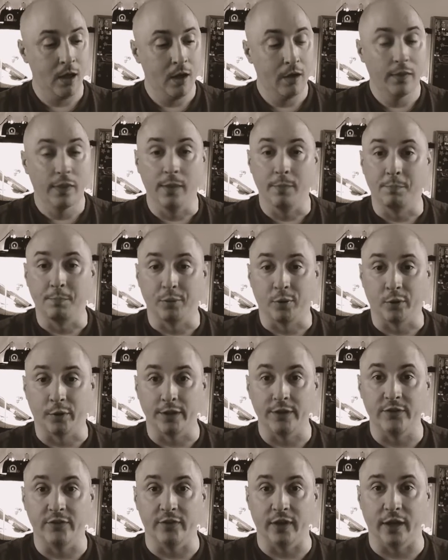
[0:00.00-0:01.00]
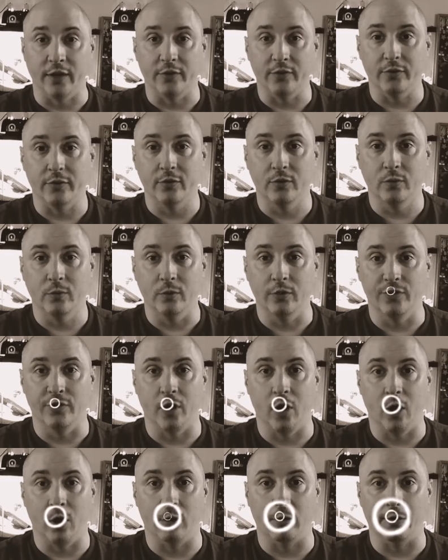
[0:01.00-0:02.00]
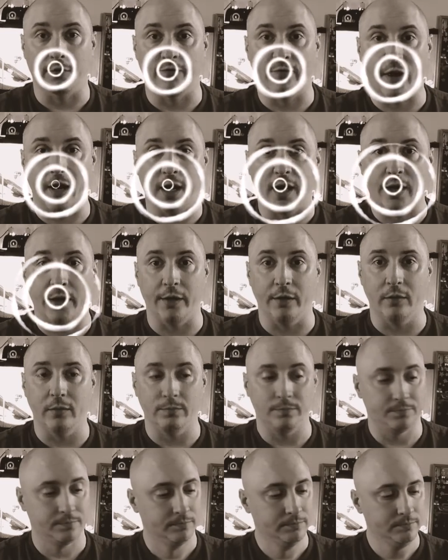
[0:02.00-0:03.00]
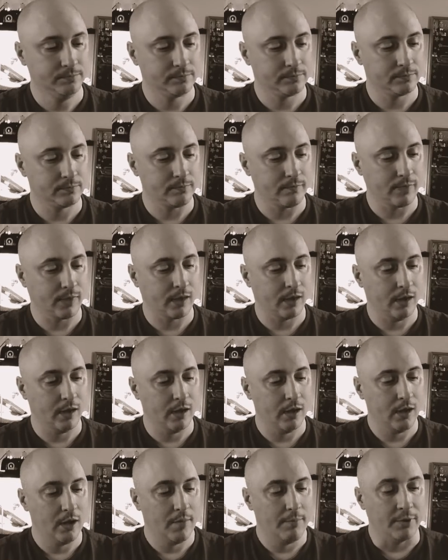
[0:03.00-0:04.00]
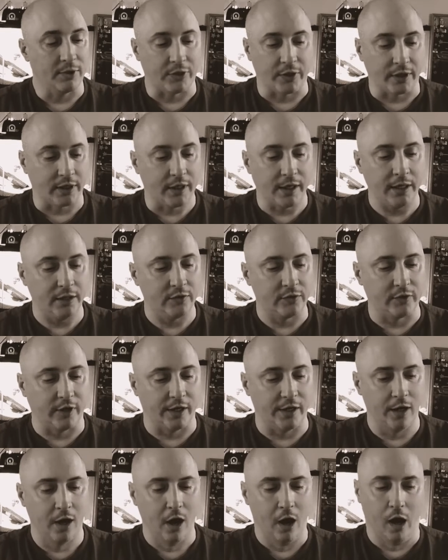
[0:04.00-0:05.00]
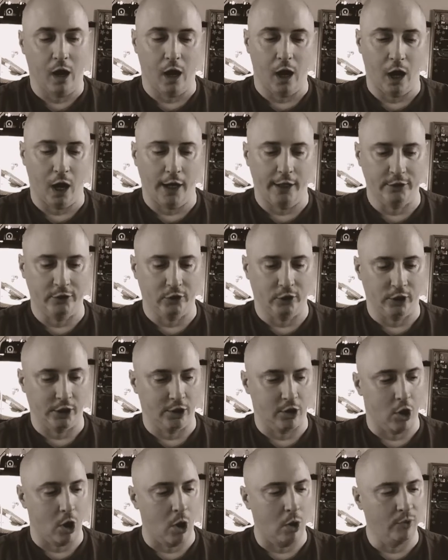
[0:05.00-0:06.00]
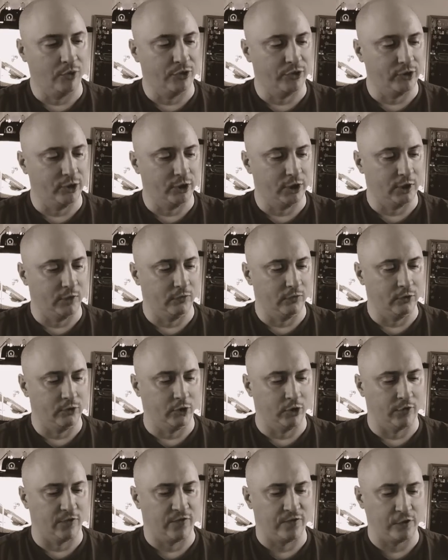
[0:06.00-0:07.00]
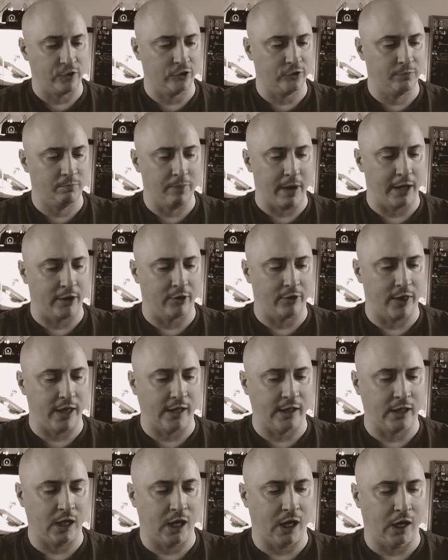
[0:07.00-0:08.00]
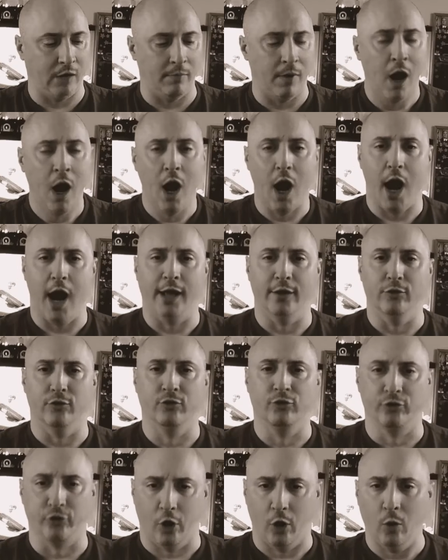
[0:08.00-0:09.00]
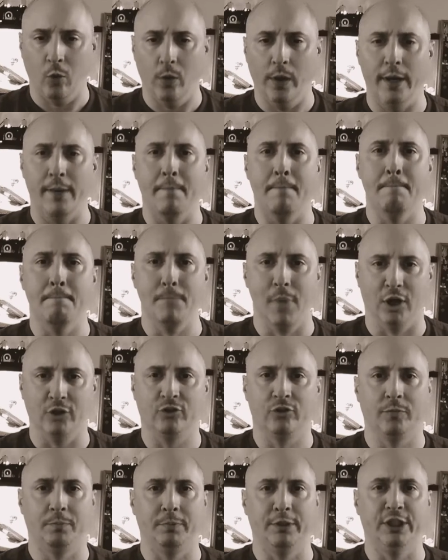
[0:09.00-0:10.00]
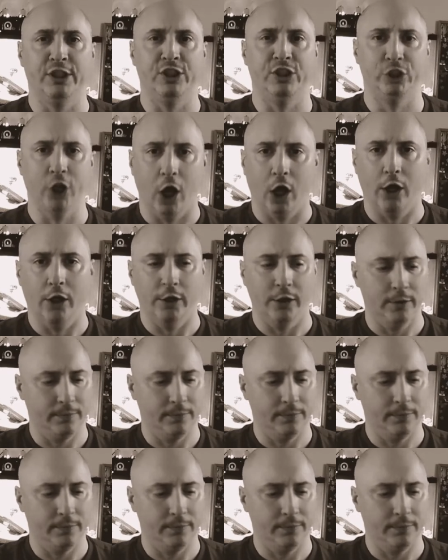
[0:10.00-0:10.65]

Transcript: The princess was horrified. But the king said, "I took an oath to give you to the first beggar that came, and so it must be done."